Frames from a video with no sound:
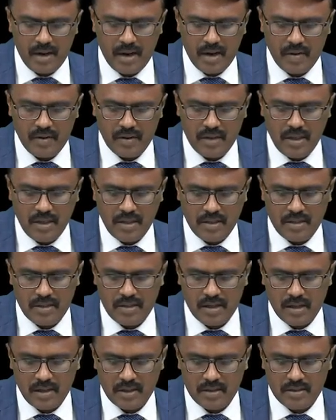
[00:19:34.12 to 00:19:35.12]
Now these
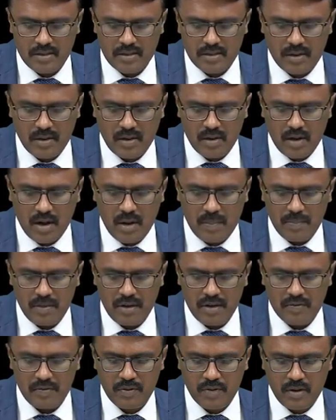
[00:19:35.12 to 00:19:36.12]
drugs
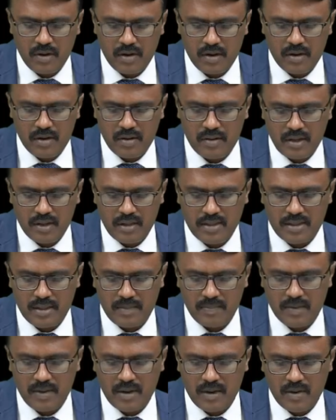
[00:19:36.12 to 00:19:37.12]
compete for the
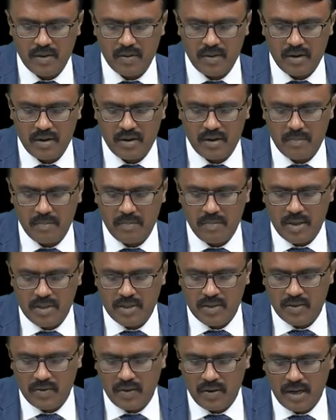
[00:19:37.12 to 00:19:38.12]
receptor called
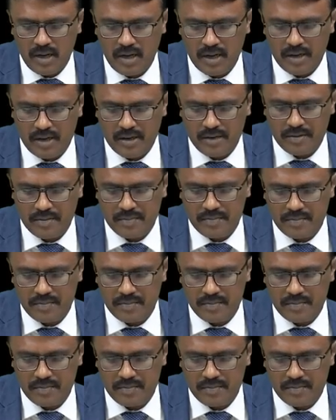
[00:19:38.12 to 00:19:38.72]
muscarinic.